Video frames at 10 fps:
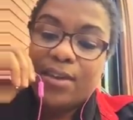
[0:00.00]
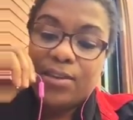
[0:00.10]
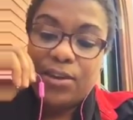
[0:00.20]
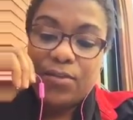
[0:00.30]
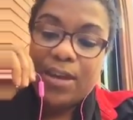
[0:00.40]

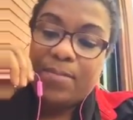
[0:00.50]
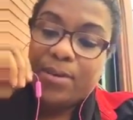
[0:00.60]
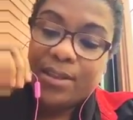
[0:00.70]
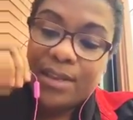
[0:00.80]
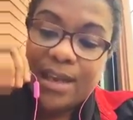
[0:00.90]
the new
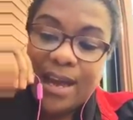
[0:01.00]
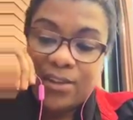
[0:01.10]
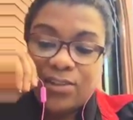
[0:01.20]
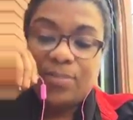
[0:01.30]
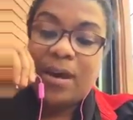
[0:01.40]
ebook that I
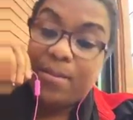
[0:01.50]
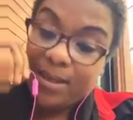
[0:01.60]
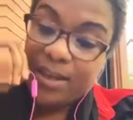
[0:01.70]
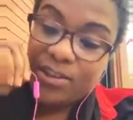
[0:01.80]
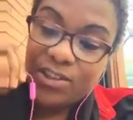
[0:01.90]
just
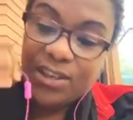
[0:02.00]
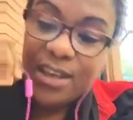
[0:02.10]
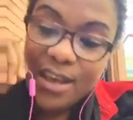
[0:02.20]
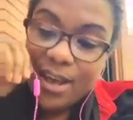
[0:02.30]
published,